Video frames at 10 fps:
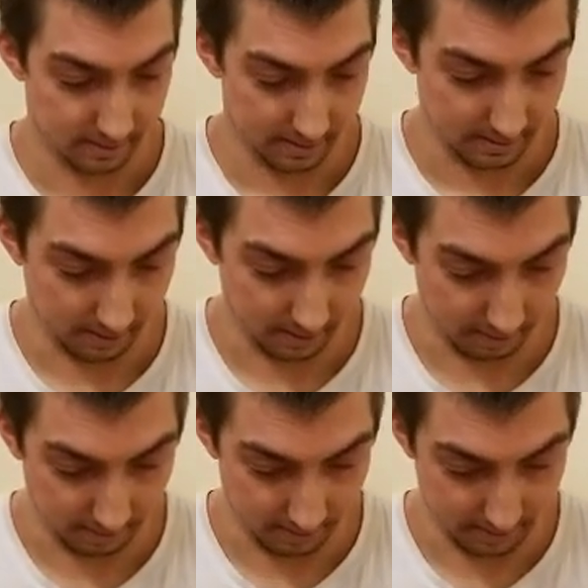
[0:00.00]

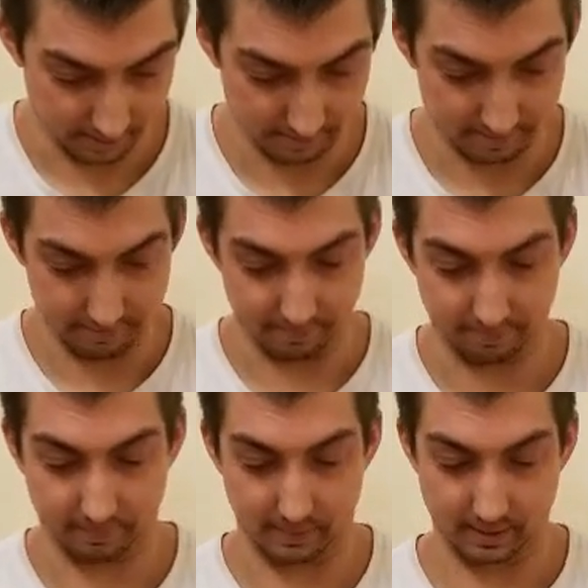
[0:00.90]
So
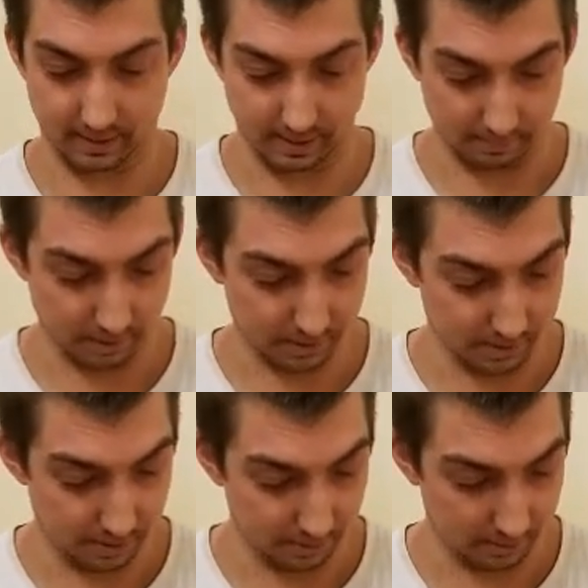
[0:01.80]
I'm going
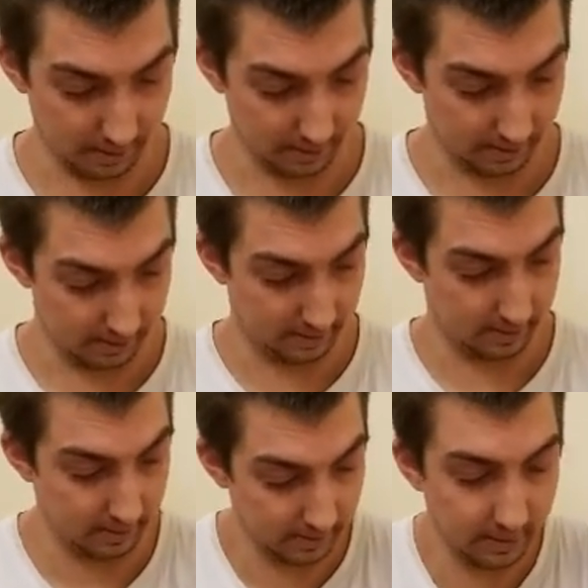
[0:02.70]
to
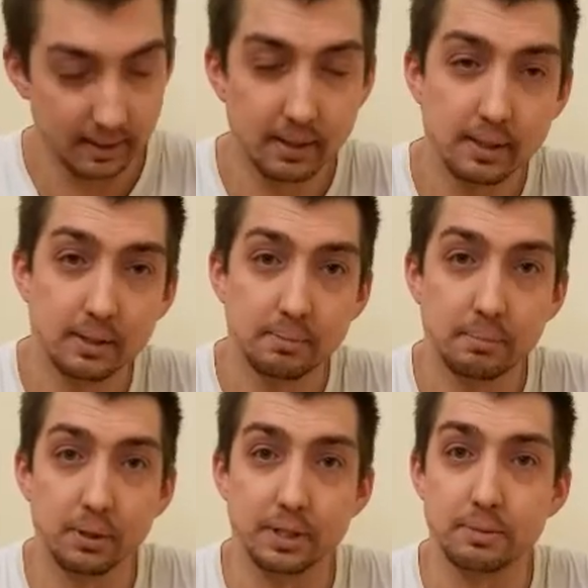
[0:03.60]

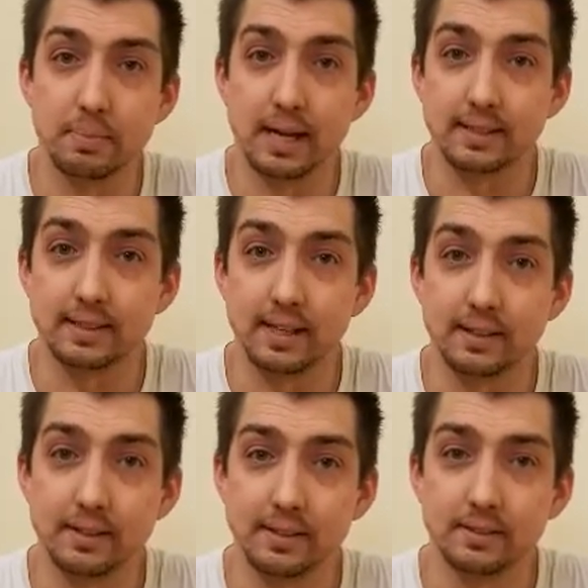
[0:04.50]
put this back
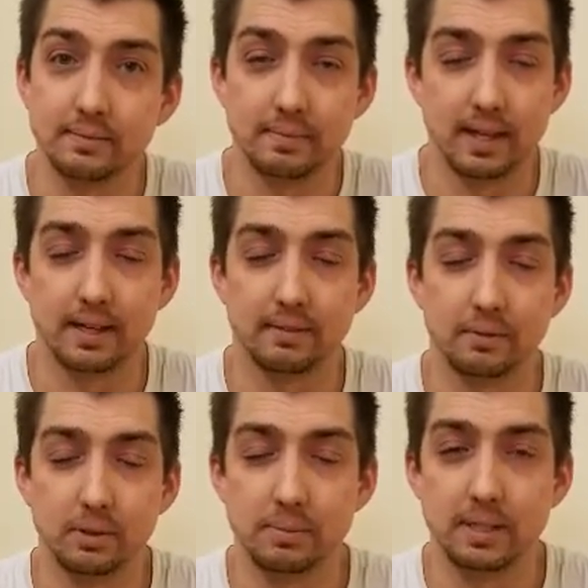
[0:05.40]
together, and
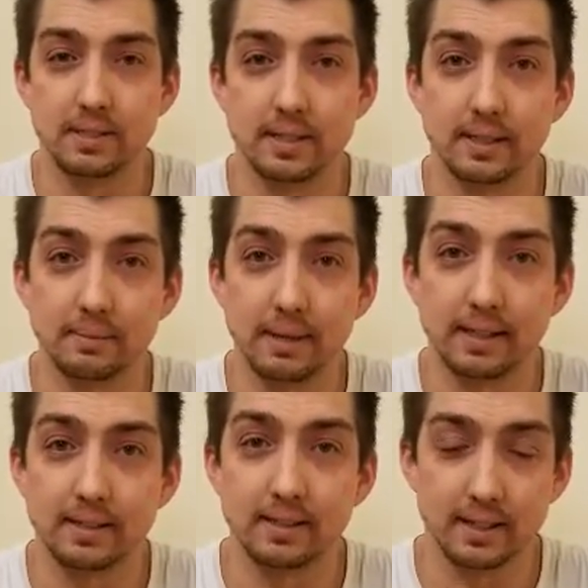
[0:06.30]
we'll be sending it
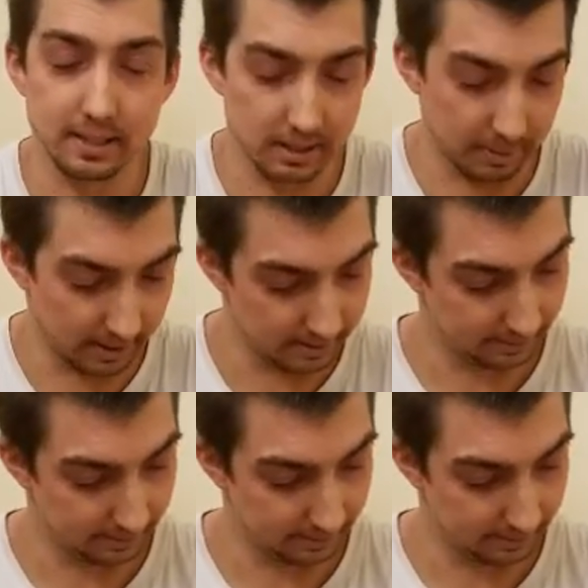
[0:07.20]
back to the customer.